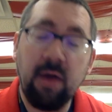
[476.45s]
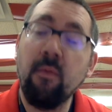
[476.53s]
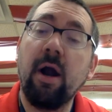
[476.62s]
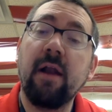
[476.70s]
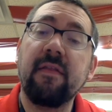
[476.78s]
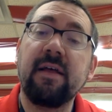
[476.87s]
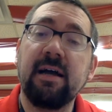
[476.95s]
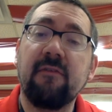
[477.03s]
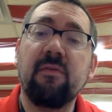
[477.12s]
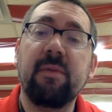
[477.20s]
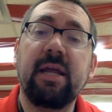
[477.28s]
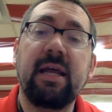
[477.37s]
They wanted the
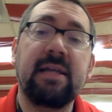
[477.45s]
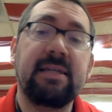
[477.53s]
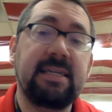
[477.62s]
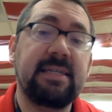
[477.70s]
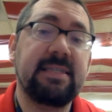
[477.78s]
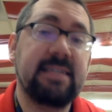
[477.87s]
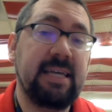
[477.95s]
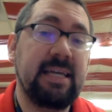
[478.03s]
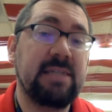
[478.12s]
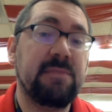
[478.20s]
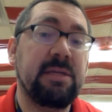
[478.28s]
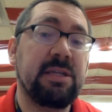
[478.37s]
government in
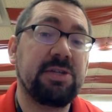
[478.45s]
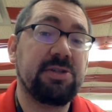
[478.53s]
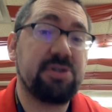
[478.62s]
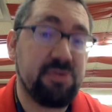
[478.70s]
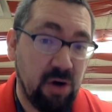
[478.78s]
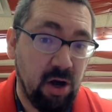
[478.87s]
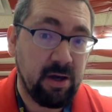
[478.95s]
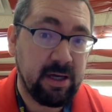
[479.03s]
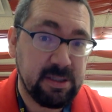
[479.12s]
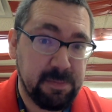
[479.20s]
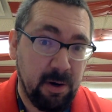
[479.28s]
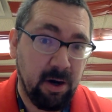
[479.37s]
D.C. to be the
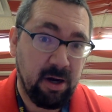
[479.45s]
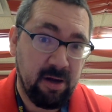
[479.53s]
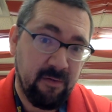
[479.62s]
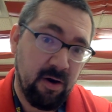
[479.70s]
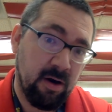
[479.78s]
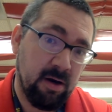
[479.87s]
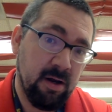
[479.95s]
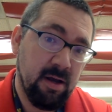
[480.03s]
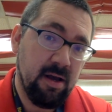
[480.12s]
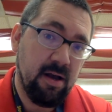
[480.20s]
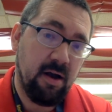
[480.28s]
strongest part of our